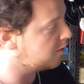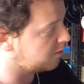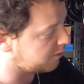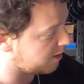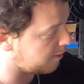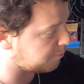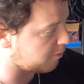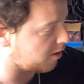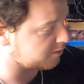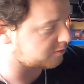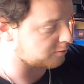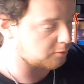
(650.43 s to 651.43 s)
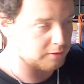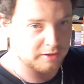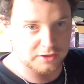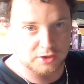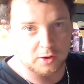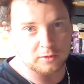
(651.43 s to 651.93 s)
the uprights, all the
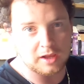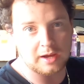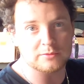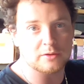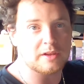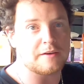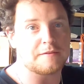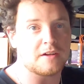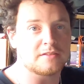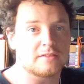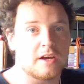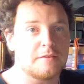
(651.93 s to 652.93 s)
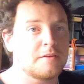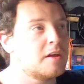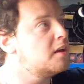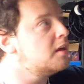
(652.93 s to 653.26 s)
control arms, all that fun stuff.